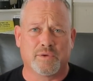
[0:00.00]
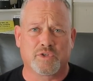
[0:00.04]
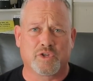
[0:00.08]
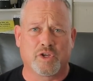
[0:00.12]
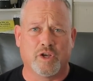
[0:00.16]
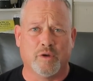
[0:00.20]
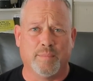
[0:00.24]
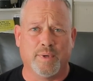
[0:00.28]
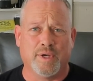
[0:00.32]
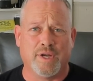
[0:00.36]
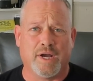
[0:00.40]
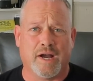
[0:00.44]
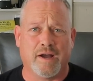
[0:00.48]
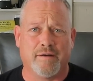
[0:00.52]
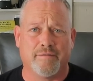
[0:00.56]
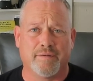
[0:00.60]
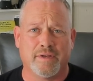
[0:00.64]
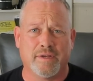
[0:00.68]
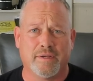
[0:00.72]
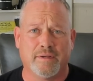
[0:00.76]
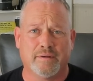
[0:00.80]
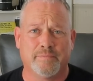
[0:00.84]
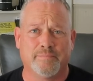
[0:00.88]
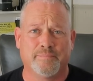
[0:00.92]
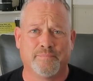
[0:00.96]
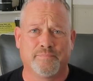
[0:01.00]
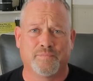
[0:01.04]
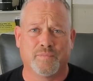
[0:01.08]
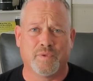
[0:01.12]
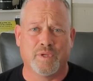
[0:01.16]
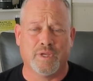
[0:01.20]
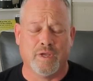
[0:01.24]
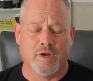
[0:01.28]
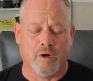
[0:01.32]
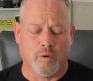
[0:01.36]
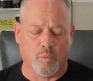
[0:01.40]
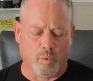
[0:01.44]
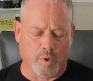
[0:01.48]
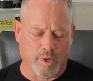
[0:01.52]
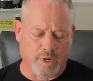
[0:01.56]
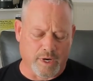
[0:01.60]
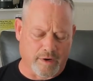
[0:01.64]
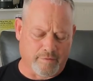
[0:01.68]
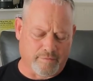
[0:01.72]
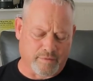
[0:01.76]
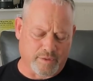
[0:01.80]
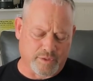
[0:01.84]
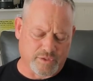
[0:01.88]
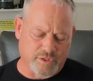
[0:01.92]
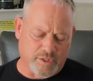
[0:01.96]
scuba diving, you know,
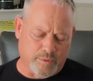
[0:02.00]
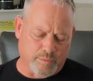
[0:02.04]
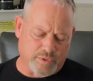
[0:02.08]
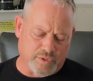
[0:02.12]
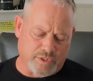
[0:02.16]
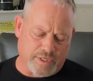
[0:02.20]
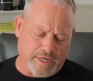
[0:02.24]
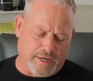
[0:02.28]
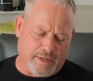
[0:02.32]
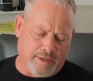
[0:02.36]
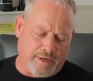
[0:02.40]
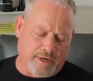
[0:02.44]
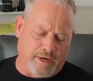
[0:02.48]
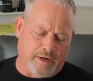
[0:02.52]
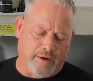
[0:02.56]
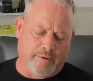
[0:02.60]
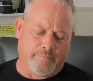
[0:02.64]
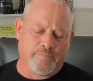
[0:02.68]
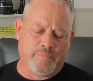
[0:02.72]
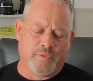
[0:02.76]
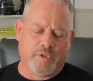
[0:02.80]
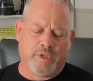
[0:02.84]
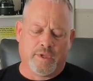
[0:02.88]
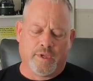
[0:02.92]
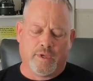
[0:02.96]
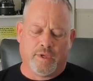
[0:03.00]
whatever, see what's down there,